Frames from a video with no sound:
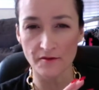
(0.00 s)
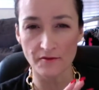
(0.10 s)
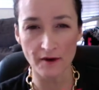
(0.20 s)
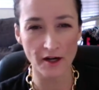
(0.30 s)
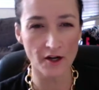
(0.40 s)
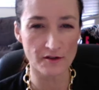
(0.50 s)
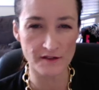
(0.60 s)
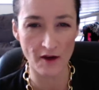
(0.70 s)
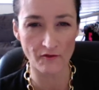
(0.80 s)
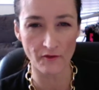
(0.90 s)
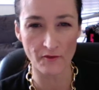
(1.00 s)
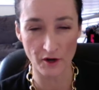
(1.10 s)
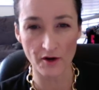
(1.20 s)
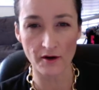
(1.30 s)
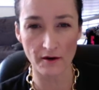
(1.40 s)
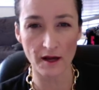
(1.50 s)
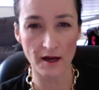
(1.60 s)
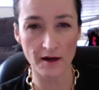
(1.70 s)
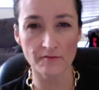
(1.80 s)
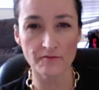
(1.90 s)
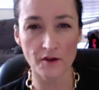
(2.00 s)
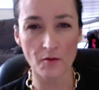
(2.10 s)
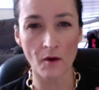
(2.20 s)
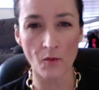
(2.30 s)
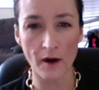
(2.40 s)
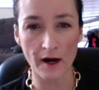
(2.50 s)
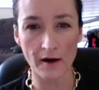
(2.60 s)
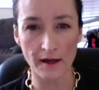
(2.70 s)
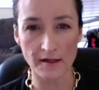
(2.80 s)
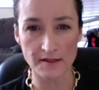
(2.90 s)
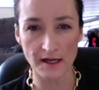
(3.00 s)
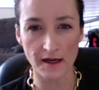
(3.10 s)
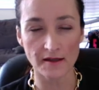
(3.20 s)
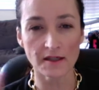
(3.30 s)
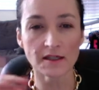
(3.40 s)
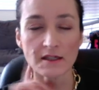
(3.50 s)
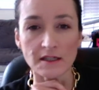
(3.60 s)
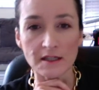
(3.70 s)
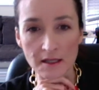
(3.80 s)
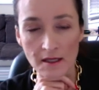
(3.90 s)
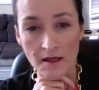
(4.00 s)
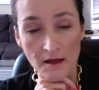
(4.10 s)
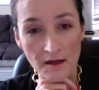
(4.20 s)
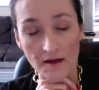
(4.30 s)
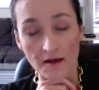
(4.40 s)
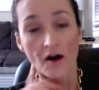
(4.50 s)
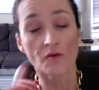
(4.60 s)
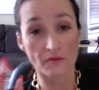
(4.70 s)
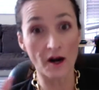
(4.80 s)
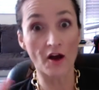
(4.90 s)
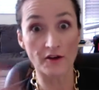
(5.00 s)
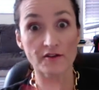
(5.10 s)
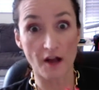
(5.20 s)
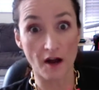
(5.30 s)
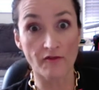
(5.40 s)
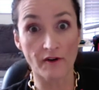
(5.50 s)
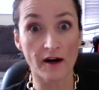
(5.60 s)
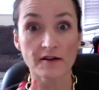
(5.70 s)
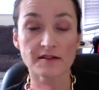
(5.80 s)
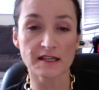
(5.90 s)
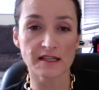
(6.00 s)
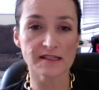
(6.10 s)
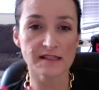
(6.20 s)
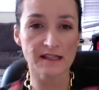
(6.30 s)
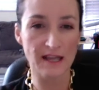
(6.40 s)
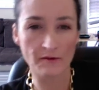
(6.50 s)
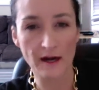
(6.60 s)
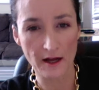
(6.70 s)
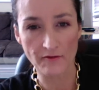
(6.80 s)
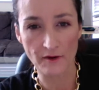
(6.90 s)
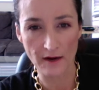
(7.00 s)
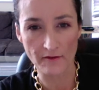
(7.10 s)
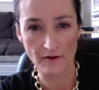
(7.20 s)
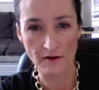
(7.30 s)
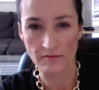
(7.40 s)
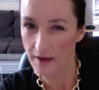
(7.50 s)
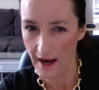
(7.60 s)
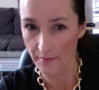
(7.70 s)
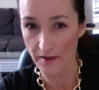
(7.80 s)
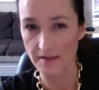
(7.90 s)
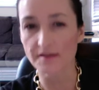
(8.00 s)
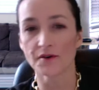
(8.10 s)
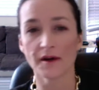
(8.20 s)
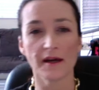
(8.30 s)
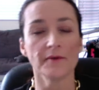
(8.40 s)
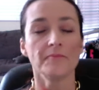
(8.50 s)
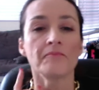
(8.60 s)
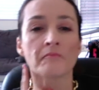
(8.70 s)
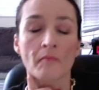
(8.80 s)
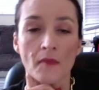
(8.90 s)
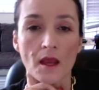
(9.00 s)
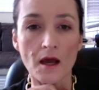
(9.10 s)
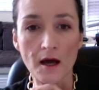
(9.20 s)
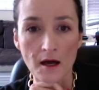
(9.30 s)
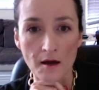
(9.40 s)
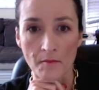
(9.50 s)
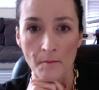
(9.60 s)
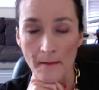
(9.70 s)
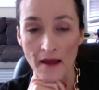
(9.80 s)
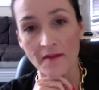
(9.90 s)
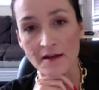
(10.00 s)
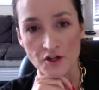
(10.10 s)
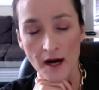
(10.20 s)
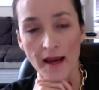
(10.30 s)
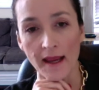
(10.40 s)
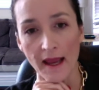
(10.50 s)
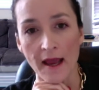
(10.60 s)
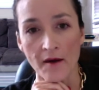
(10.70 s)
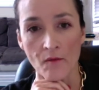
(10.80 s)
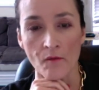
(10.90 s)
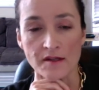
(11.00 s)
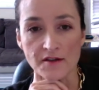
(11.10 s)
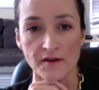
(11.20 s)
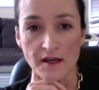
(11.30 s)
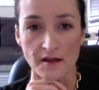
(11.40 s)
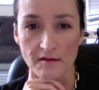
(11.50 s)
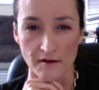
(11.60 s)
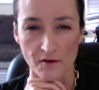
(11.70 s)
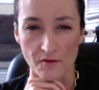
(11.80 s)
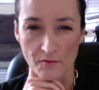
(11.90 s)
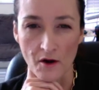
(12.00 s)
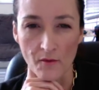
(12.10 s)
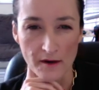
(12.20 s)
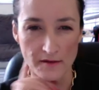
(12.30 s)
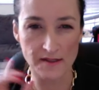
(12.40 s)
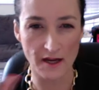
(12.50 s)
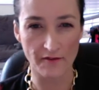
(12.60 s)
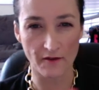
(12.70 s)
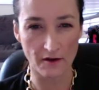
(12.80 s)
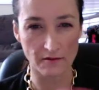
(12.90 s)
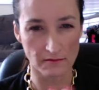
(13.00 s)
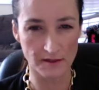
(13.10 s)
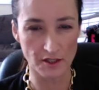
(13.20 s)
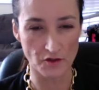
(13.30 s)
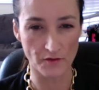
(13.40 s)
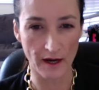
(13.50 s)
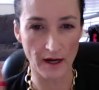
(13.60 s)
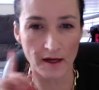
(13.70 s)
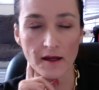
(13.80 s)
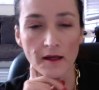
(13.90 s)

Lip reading: run your software, your malware, and run all your software to get rid of whatever happened, okay? And then try again once you get your malware and stuff all situated.